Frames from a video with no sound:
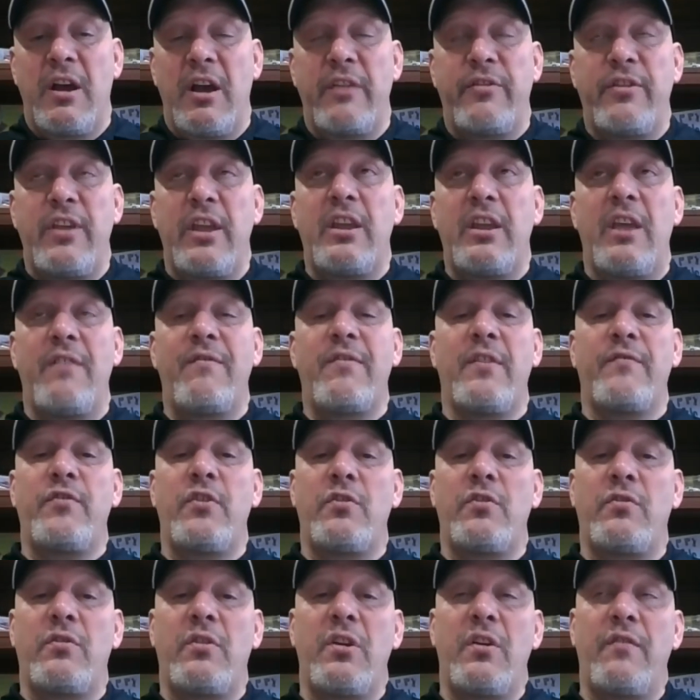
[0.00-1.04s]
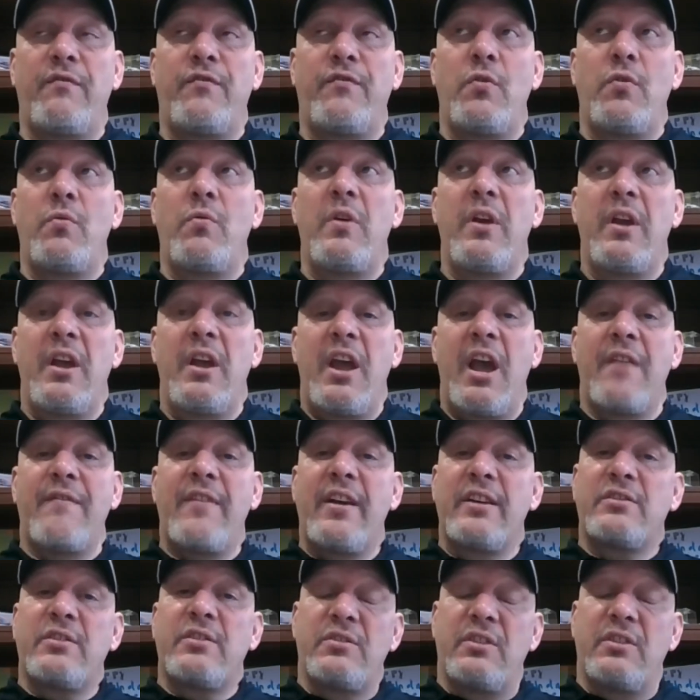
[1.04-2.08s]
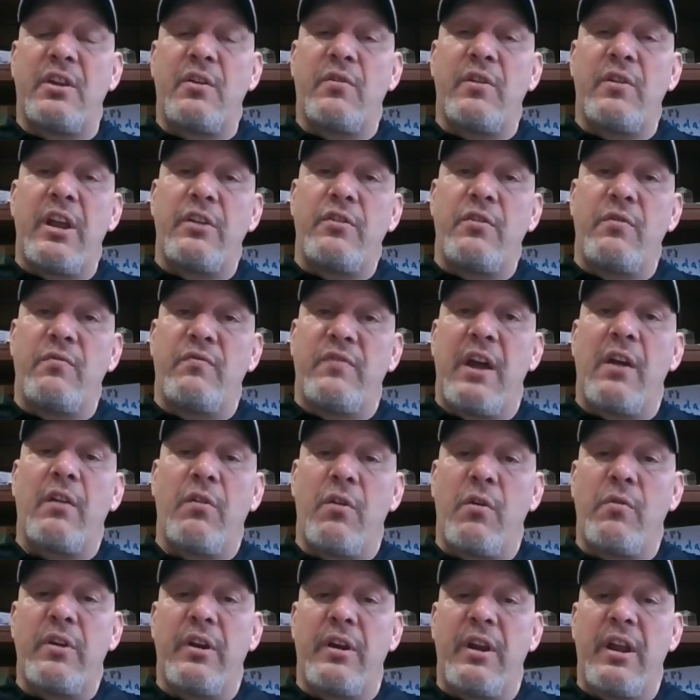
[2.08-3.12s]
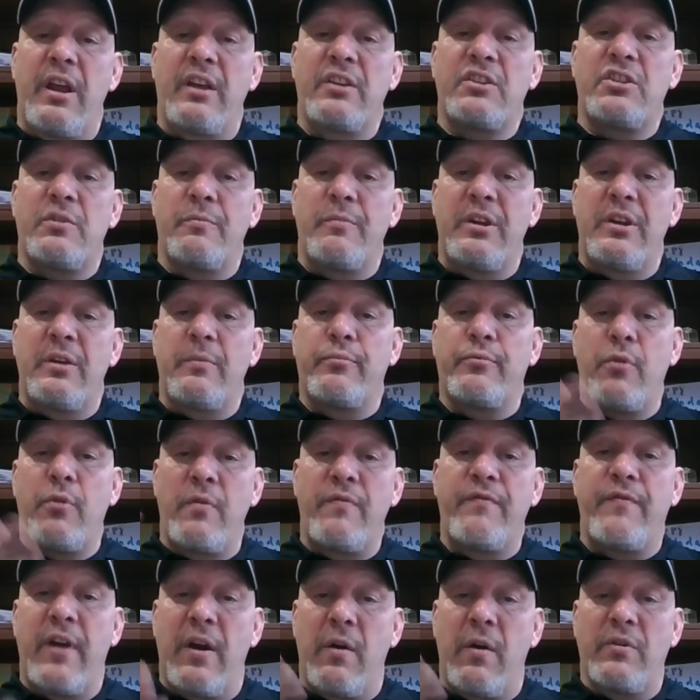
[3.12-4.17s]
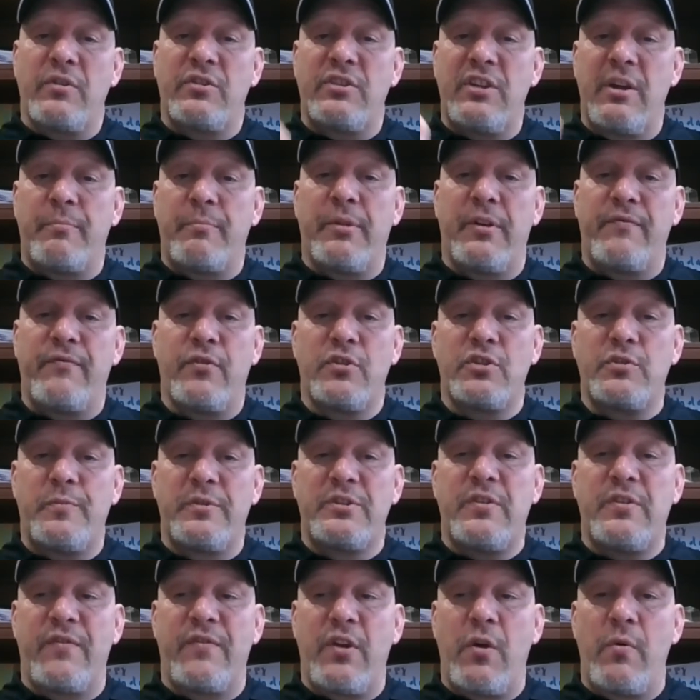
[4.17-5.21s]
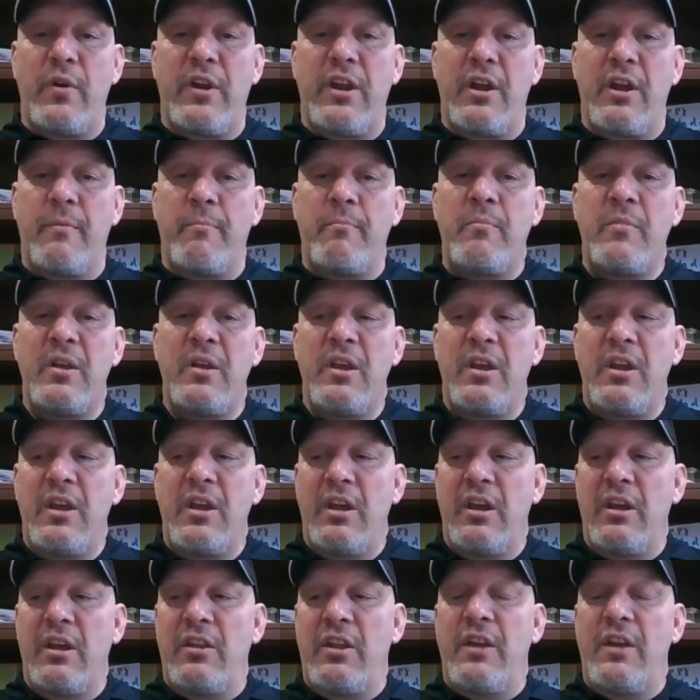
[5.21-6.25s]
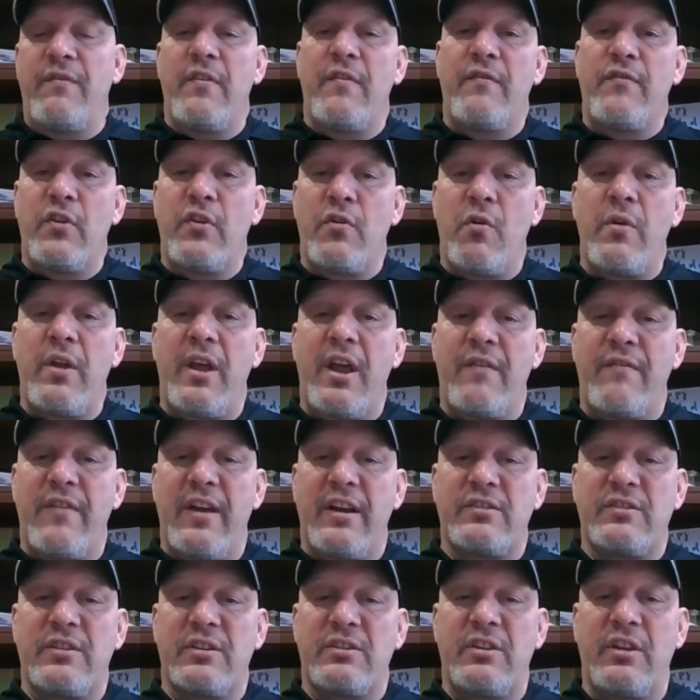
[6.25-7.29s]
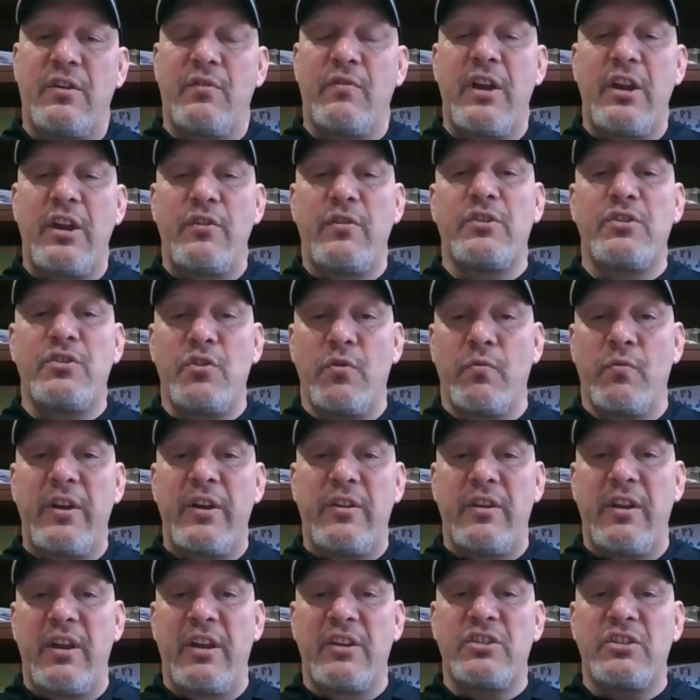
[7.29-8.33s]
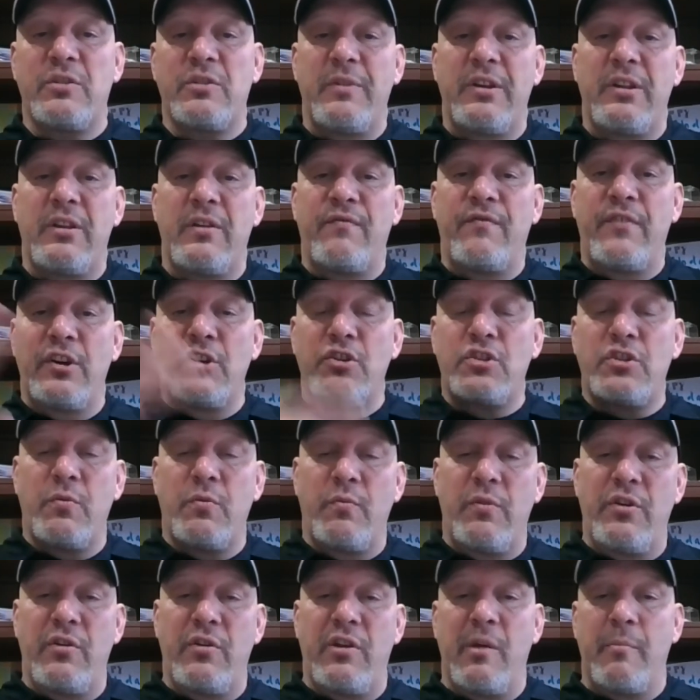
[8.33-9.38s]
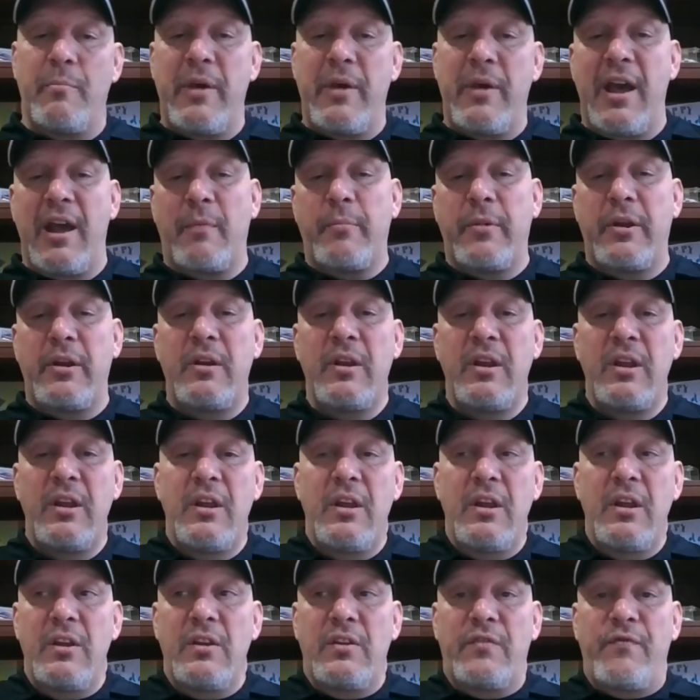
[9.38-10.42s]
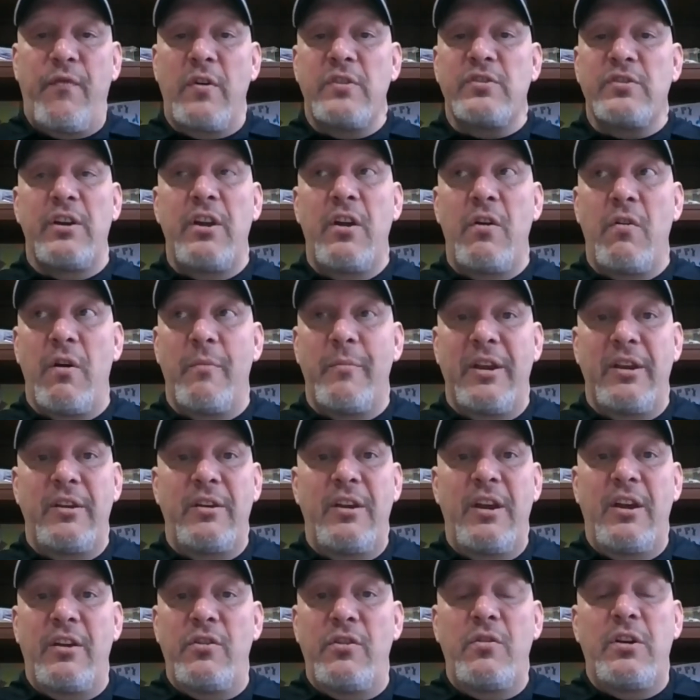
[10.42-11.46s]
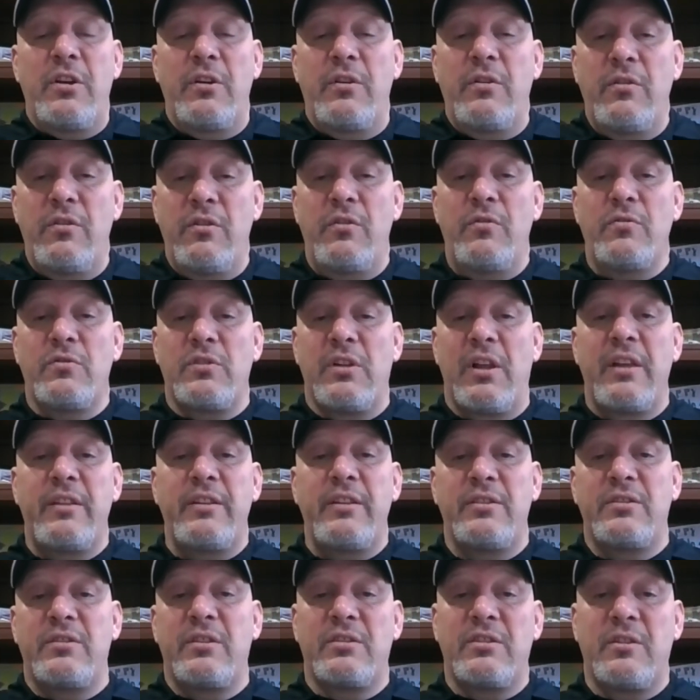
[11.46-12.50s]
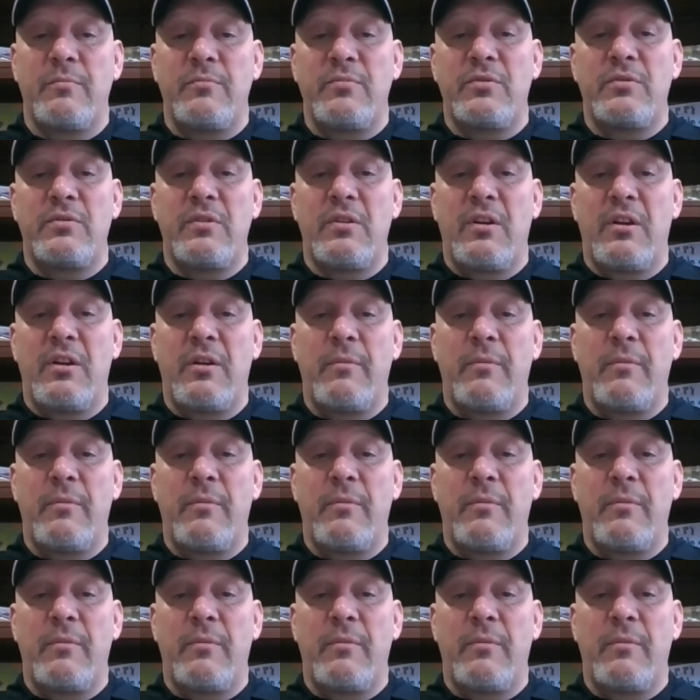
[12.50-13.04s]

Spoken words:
I think even if you have access to the internet, you download an estimate profile or template for a specific OEM, and then even if you don't have access to the internet, you can still write the estimate and then finish it when you get back. But as far as I know, I mean, yeah, you can use a lot of these systems.